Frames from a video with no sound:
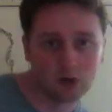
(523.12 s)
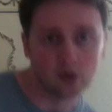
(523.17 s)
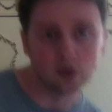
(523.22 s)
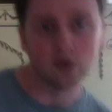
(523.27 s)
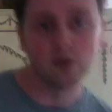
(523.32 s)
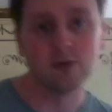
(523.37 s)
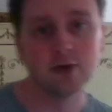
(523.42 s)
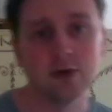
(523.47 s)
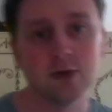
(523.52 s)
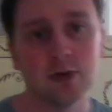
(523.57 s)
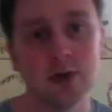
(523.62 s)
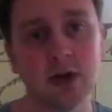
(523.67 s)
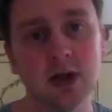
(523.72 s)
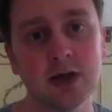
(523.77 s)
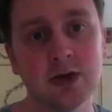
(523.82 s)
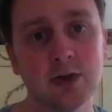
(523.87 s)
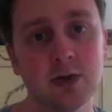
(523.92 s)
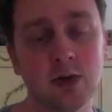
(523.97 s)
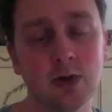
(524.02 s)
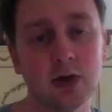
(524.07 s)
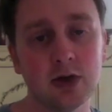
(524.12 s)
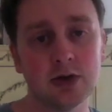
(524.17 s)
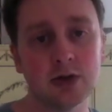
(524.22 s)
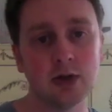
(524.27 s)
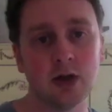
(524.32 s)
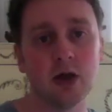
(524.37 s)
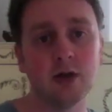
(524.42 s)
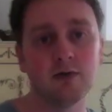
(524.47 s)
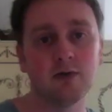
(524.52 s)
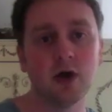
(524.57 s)
all over doing this, all this
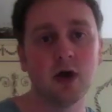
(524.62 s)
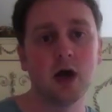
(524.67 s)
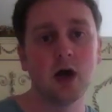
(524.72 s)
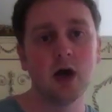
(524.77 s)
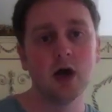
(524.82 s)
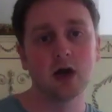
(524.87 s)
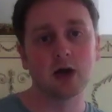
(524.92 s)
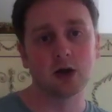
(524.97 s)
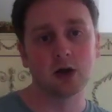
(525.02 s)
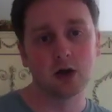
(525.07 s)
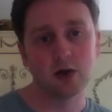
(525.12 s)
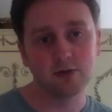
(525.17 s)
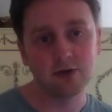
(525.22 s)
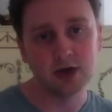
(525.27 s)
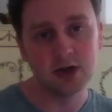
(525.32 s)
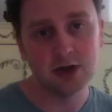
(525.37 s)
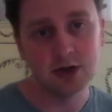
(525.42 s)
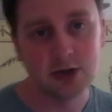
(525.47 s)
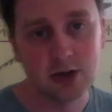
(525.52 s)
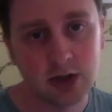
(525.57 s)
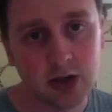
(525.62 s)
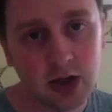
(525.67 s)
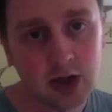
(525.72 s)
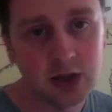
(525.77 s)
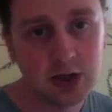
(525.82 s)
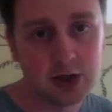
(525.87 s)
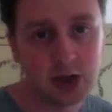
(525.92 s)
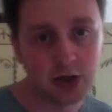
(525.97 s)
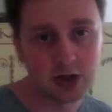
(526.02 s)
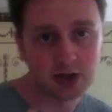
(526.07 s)
stuff. Golovkin's
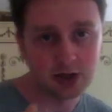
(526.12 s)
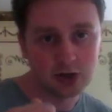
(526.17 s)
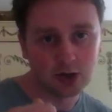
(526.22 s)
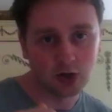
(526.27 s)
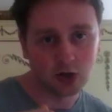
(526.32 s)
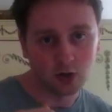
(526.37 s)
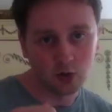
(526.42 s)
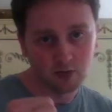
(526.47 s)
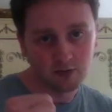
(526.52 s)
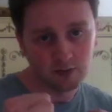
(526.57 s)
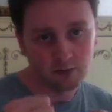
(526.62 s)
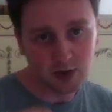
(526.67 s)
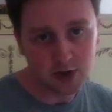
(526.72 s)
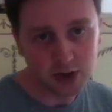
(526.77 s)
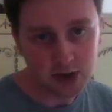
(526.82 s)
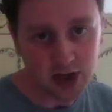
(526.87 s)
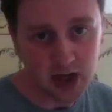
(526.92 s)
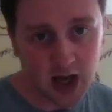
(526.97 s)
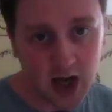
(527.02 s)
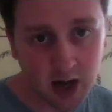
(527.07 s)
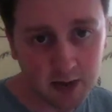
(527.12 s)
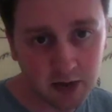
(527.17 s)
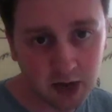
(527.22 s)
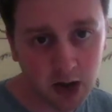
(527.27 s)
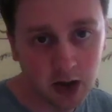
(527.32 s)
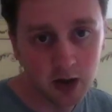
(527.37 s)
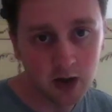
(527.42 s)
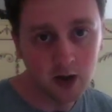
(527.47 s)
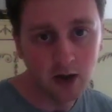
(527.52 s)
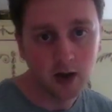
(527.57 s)
is just, you know, much
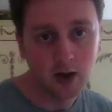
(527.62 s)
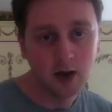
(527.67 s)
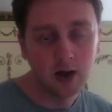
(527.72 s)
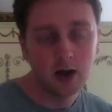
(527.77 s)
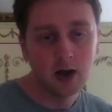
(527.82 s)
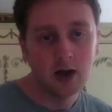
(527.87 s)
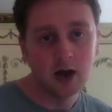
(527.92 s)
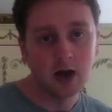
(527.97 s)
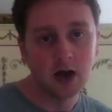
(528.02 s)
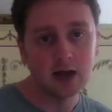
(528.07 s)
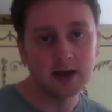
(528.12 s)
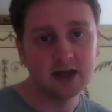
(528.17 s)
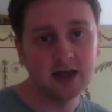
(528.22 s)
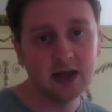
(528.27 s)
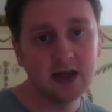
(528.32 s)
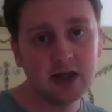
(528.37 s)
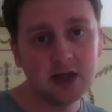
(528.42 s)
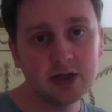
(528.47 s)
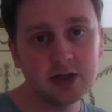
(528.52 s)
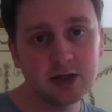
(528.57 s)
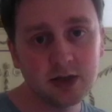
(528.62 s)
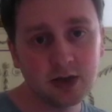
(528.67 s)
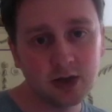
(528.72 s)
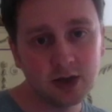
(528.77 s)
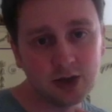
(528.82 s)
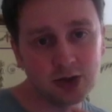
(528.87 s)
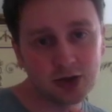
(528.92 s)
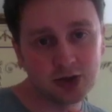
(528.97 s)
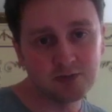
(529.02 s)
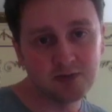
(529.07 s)
calmer, and he's
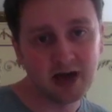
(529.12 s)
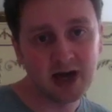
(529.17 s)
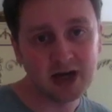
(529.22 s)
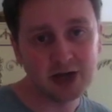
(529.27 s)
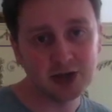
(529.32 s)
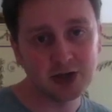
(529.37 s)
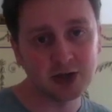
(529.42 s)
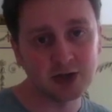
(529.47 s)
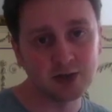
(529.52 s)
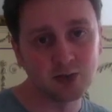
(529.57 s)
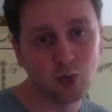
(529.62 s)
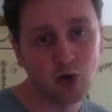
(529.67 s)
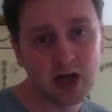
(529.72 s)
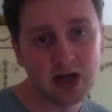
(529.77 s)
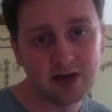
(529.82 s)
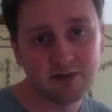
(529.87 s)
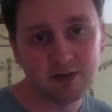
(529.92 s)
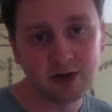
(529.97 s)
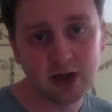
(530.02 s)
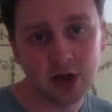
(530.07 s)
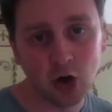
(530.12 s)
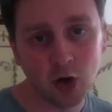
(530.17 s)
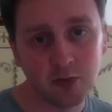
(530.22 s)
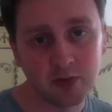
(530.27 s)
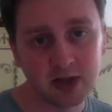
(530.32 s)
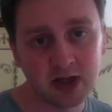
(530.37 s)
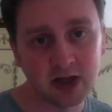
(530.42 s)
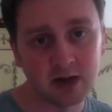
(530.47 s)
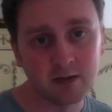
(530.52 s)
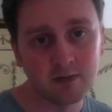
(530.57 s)
just patient, waiting for the
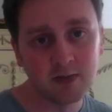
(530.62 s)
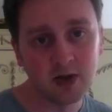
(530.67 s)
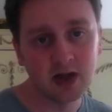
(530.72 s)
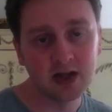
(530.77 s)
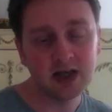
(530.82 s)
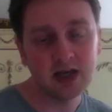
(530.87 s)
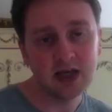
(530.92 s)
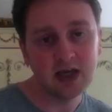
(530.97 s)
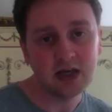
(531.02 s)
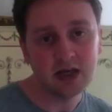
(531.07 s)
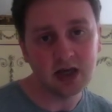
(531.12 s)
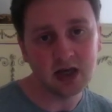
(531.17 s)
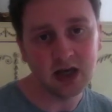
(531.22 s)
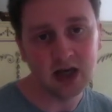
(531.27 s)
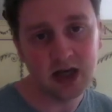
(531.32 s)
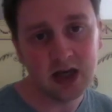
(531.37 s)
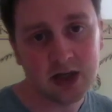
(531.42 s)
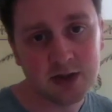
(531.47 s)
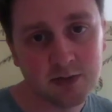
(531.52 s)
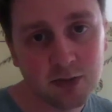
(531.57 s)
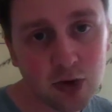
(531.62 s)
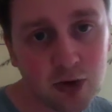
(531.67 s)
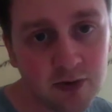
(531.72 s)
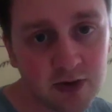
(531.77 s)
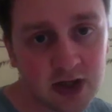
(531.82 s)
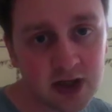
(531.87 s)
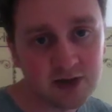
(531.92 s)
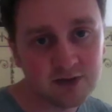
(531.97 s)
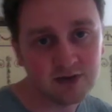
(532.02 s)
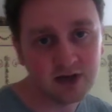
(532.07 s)
opening. And he's
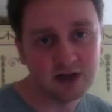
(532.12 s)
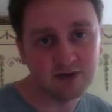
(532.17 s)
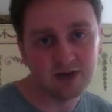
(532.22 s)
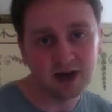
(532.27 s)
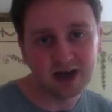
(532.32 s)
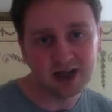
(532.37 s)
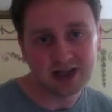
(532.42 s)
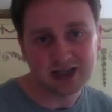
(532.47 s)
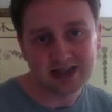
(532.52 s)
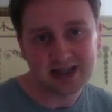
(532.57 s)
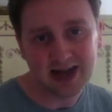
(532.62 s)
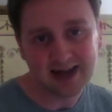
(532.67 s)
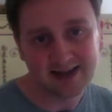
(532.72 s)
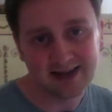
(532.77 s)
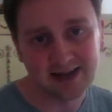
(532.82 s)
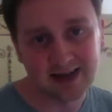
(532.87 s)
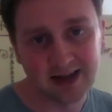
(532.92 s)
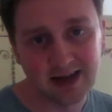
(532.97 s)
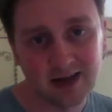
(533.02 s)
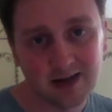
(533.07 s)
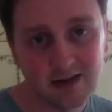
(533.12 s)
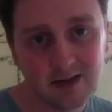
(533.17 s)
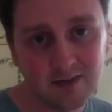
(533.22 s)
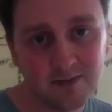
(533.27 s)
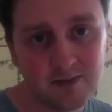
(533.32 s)
moving his feet very steadily.